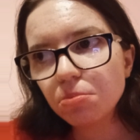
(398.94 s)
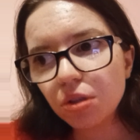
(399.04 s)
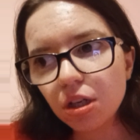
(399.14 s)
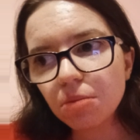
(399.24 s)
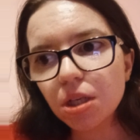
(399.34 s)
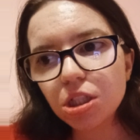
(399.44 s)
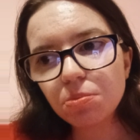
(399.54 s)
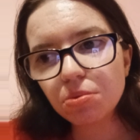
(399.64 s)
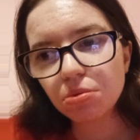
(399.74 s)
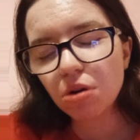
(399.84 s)
pretty much
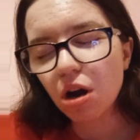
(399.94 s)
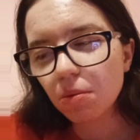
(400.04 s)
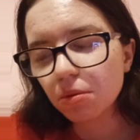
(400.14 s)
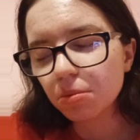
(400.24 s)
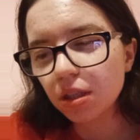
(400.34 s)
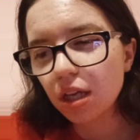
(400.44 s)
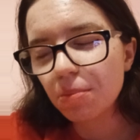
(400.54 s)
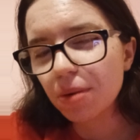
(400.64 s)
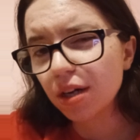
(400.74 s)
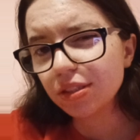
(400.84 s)
probably
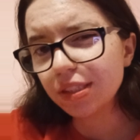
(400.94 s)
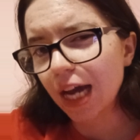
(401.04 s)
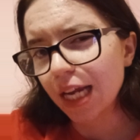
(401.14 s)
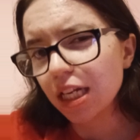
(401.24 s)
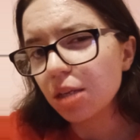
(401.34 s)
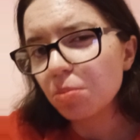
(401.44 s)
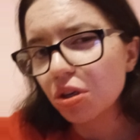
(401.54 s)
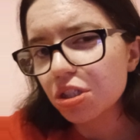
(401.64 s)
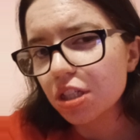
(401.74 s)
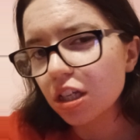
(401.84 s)
about
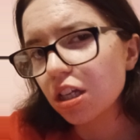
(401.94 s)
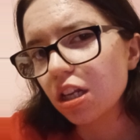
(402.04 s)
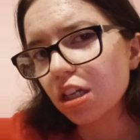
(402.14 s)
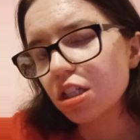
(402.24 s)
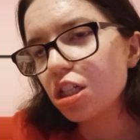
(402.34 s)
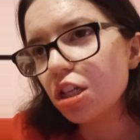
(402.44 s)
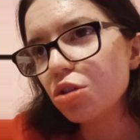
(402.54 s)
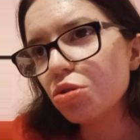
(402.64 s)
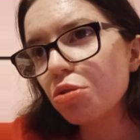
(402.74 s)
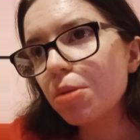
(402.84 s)
90% getting a G
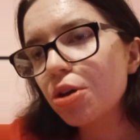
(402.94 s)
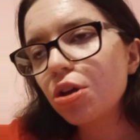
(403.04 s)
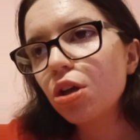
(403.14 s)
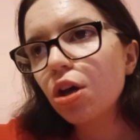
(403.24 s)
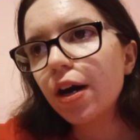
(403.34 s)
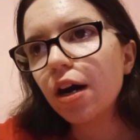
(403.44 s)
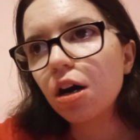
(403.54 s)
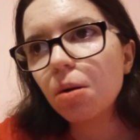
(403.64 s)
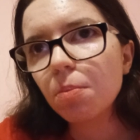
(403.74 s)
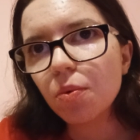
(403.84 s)
tube.
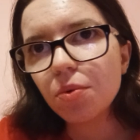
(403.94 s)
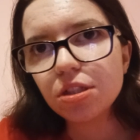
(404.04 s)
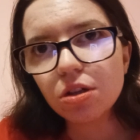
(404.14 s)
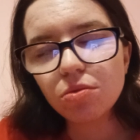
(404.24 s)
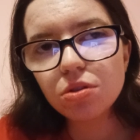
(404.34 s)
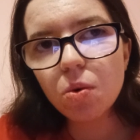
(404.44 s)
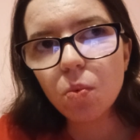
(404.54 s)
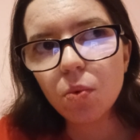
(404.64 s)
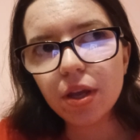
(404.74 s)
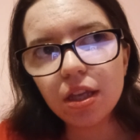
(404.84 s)
We don't know
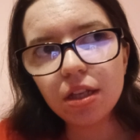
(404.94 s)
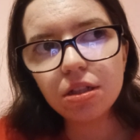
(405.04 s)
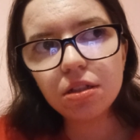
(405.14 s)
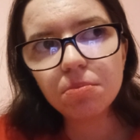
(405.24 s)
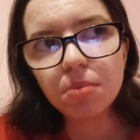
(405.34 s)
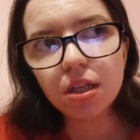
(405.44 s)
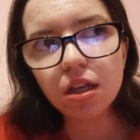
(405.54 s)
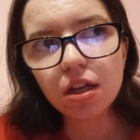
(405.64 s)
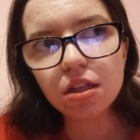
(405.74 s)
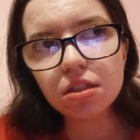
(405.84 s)
when
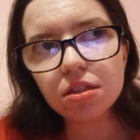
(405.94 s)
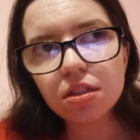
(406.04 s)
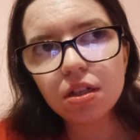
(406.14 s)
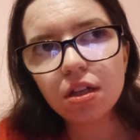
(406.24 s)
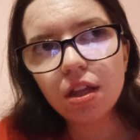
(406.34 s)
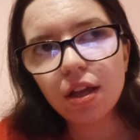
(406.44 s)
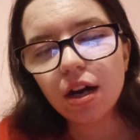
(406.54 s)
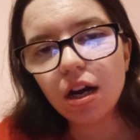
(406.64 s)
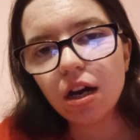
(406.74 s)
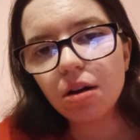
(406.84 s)
because
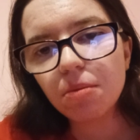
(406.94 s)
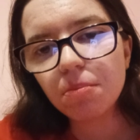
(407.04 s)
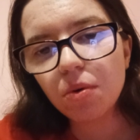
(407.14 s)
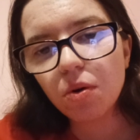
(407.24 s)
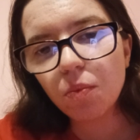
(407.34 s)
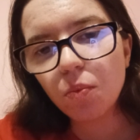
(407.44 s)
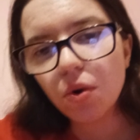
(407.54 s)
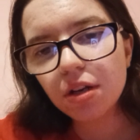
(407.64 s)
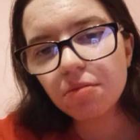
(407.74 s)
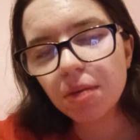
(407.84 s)

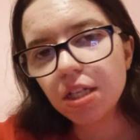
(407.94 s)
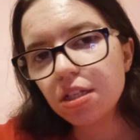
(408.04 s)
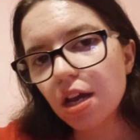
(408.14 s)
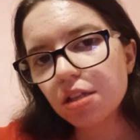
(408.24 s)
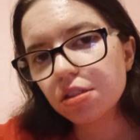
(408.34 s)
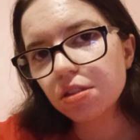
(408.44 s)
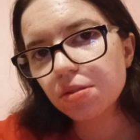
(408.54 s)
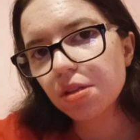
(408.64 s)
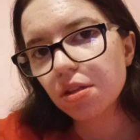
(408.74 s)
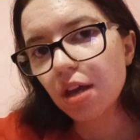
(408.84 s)
one of my
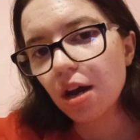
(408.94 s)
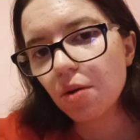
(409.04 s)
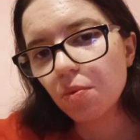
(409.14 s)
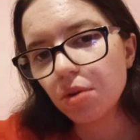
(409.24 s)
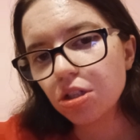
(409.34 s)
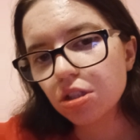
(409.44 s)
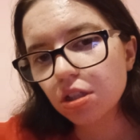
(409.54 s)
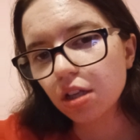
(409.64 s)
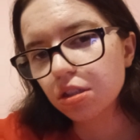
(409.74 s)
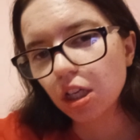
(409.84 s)
tests that we just
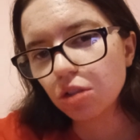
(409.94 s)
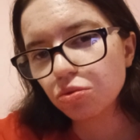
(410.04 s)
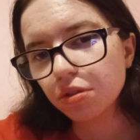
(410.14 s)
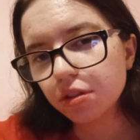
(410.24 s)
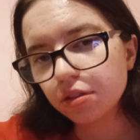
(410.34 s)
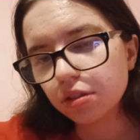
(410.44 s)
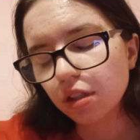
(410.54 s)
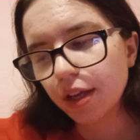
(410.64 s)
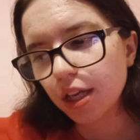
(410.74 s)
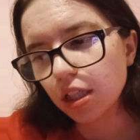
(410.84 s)
got scheduled
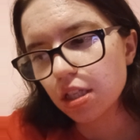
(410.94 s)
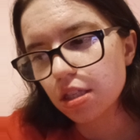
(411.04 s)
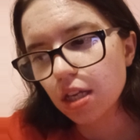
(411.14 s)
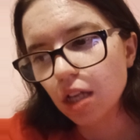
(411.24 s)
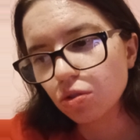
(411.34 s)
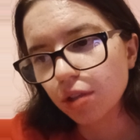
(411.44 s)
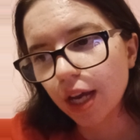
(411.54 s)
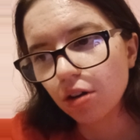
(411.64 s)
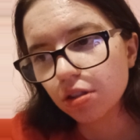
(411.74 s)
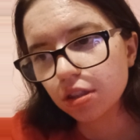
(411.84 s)
is scheduled
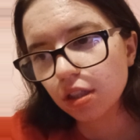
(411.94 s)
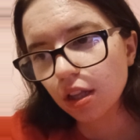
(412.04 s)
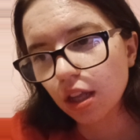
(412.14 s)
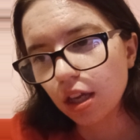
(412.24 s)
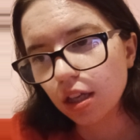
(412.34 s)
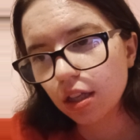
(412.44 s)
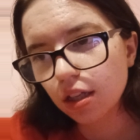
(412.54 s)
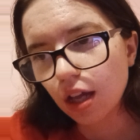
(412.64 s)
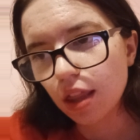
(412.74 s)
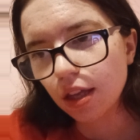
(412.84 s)
out until like
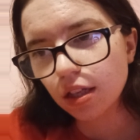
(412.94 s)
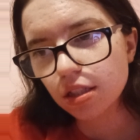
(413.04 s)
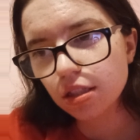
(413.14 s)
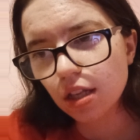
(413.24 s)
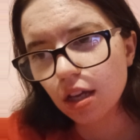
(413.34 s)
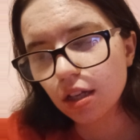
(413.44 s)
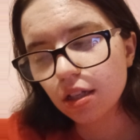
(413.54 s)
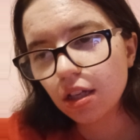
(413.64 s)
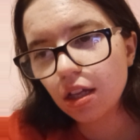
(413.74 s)
I think it's like